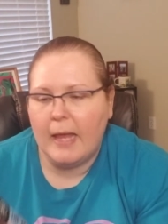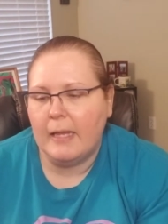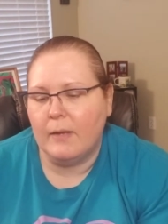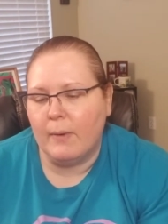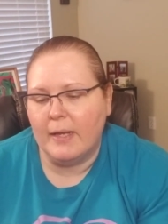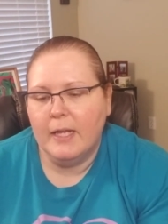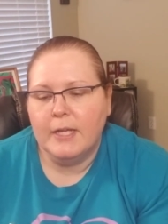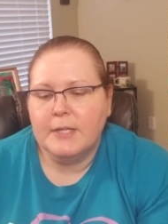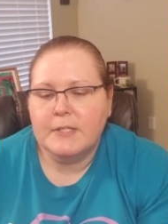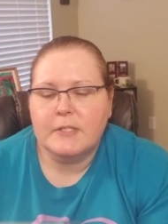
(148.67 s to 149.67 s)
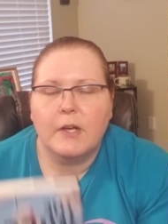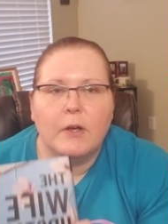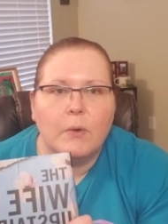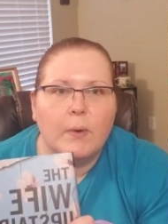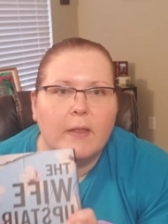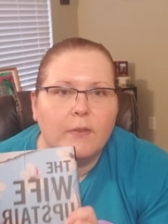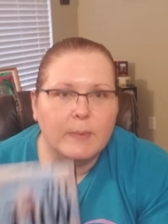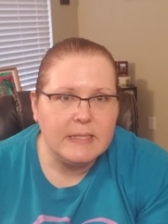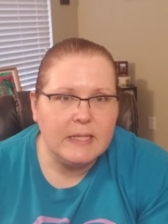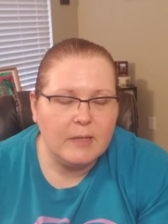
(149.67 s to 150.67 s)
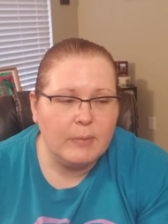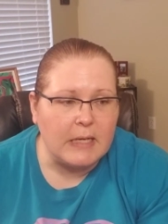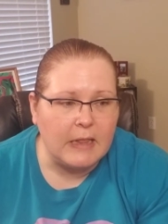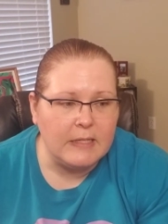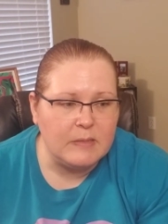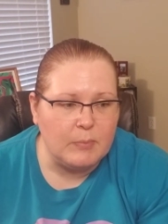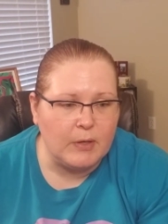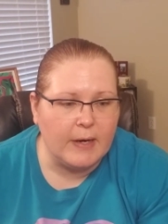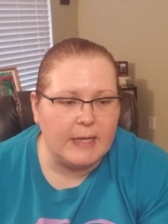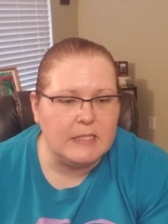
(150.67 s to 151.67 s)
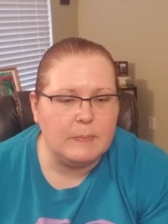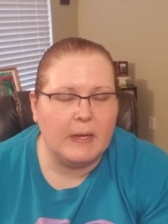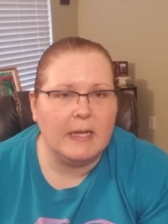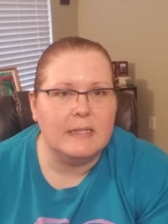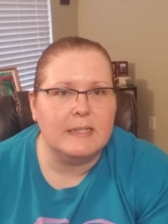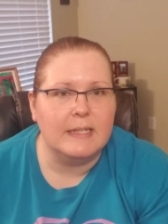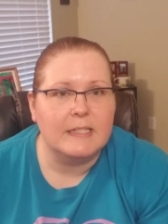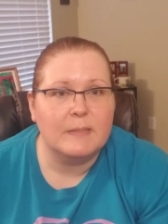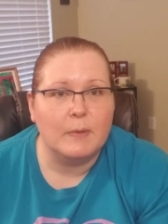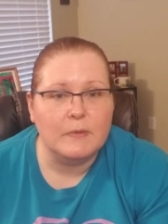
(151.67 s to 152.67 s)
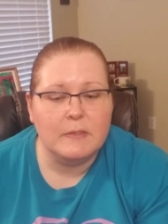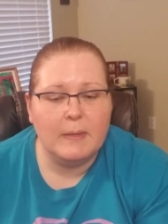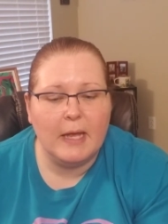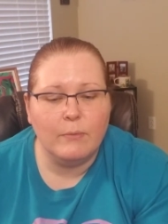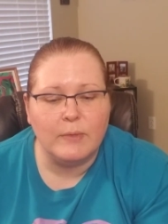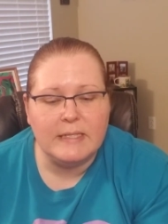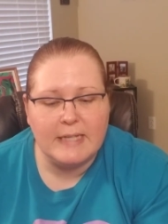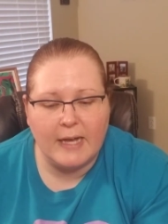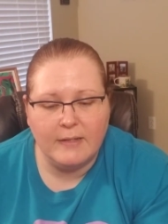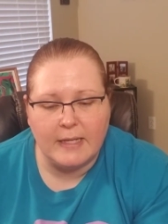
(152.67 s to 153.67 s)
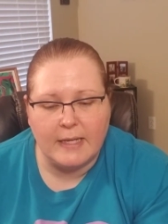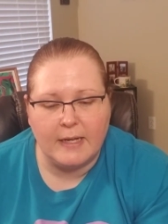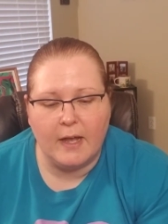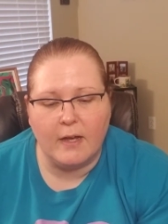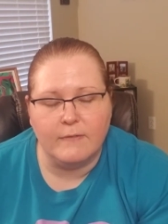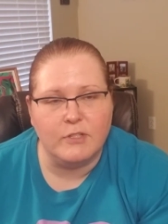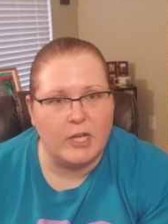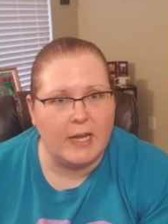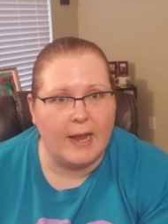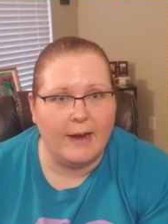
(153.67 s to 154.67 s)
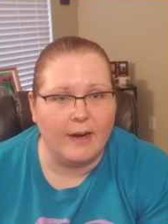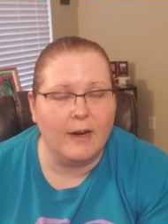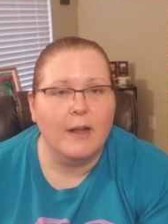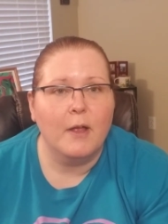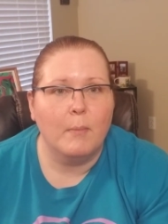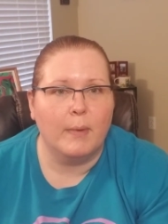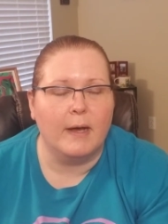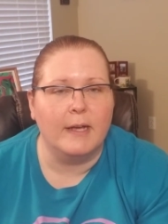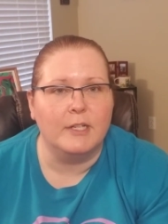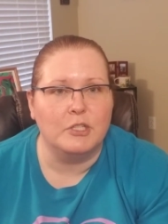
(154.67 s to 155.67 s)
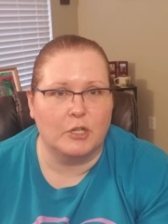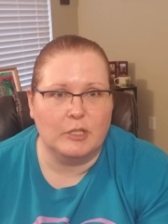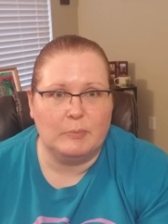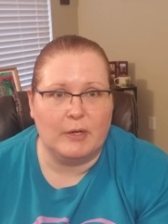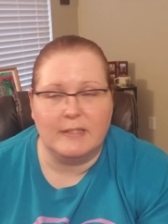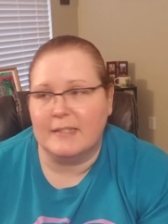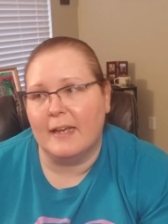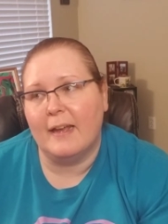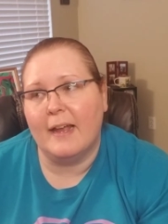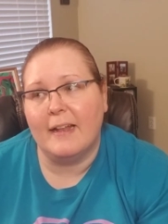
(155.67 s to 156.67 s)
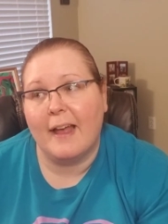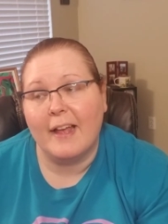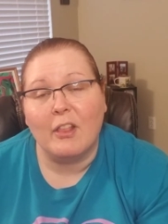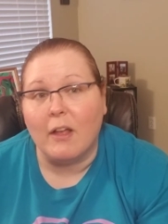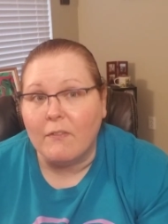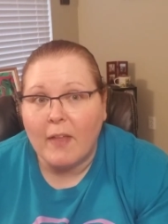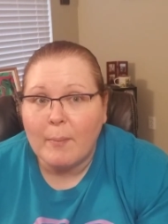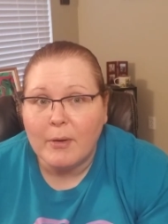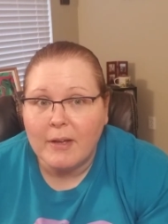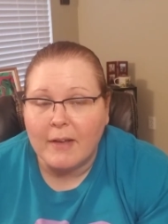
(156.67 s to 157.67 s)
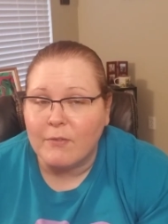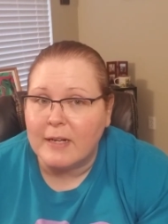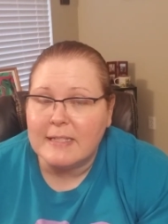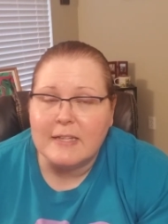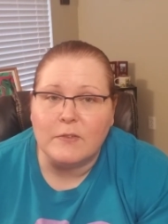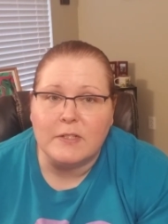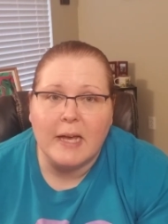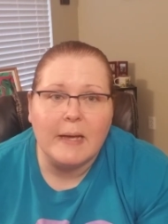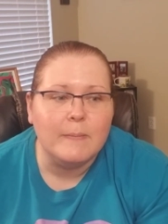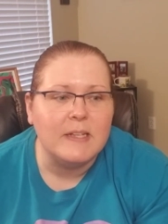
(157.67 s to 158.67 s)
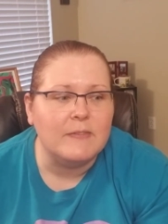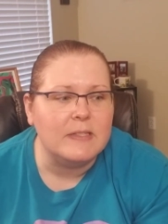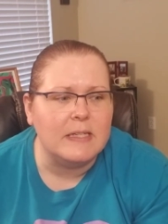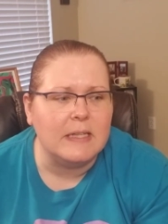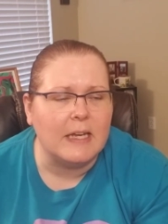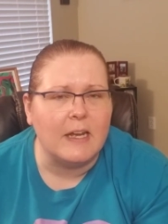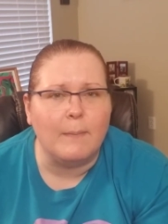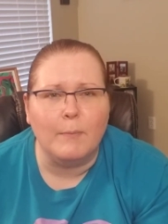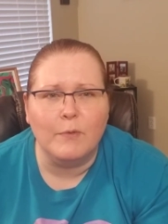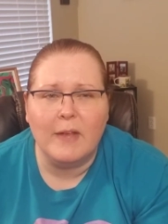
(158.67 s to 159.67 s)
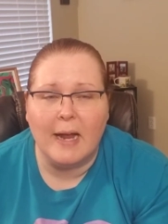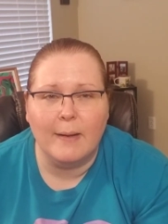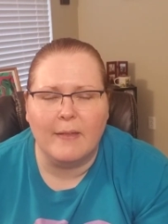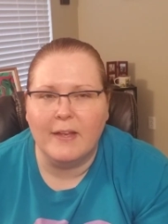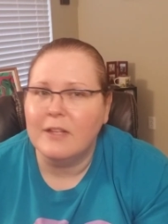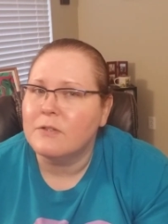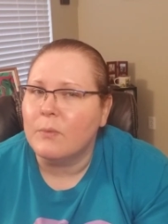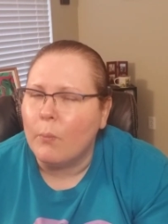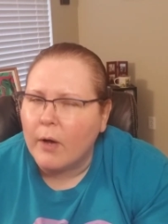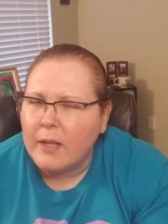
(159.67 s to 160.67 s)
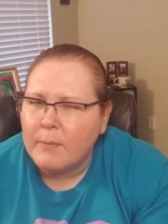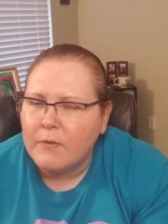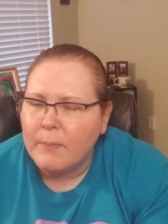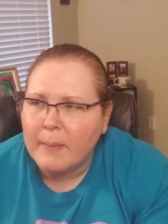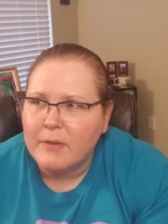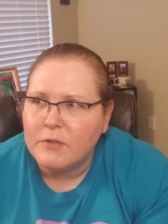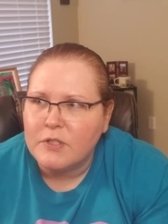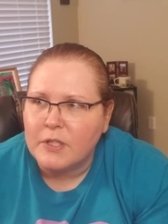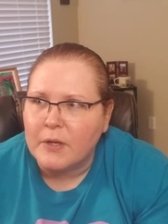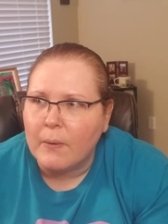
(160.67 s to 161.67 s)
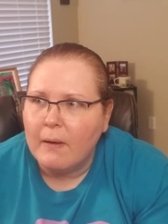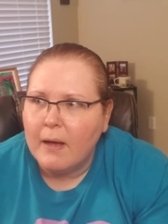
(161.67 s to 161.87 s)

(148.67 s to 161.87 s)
Anyway, so the reason I picked this book is because it is supposed to be a retelling of Jane Eyre by Charlotte Bronte. And I love that book. I've read it several times. I've seen like a movie. I think there's one movie, maybe there's two.